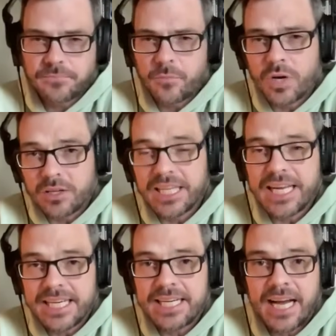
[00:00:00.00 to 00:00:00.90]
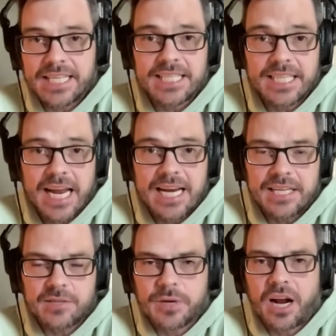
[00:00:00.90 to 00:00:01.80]
well, late
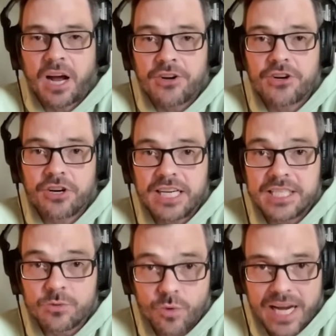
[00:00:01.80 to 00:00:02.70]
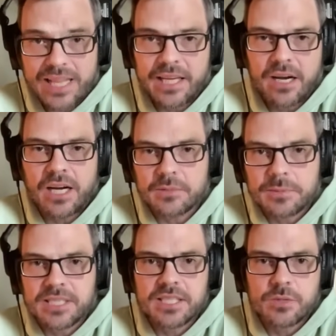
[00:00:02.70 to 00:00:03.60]
1980s, but under Israeli auspices,